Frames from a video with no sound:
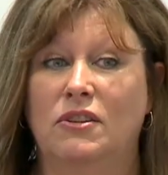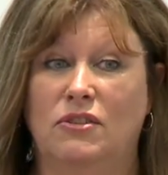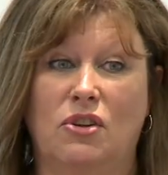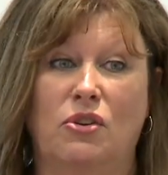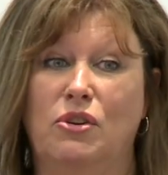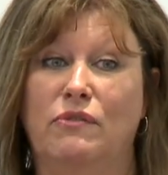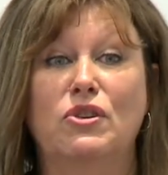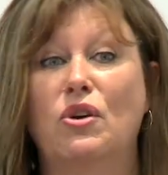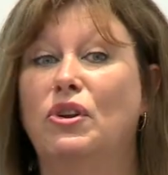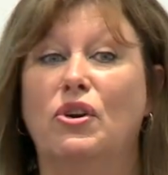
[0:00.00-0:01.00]
So you have
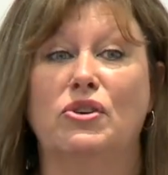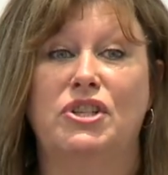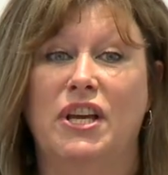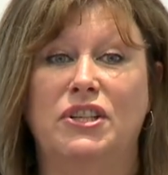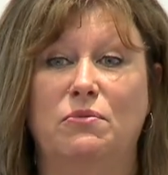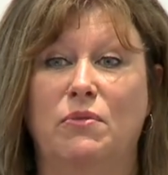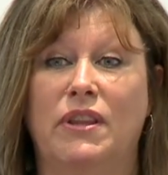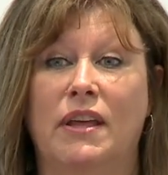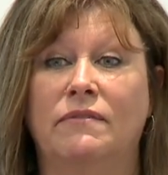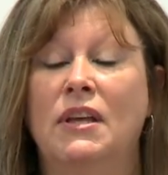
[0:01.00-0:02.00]
no negotiation
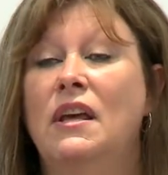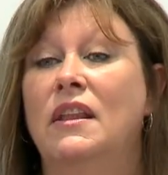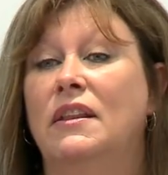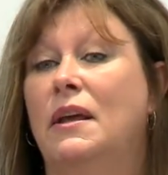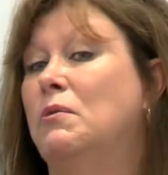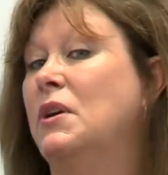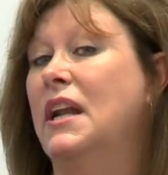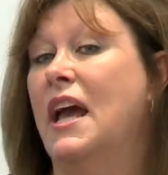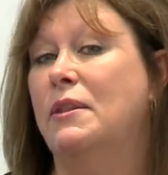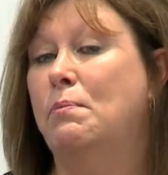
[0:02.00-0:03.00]
with it. They
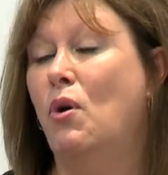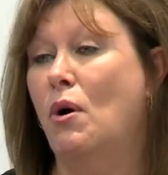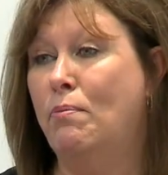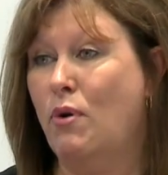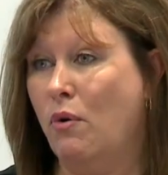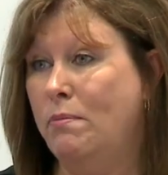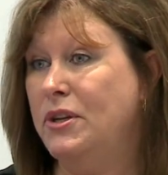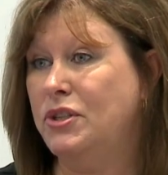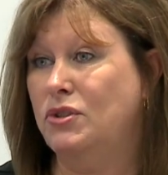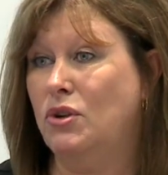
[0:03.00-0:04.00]
can either put a
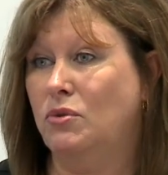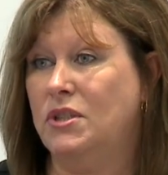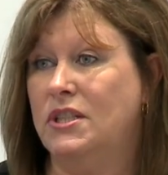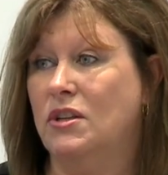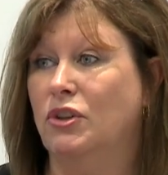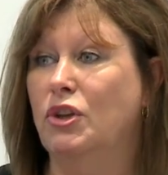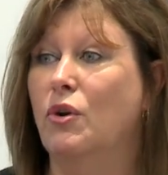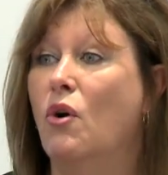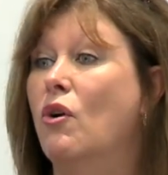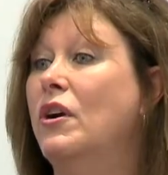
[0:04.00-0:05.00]
prohibition notice on
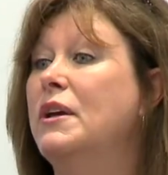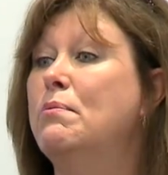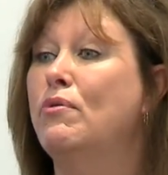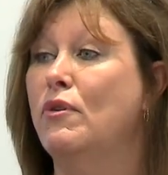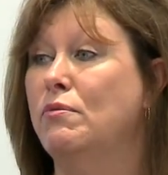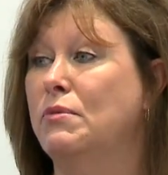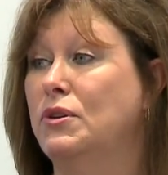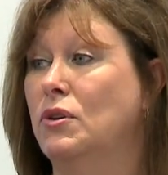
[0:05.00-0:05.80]
you or an improvement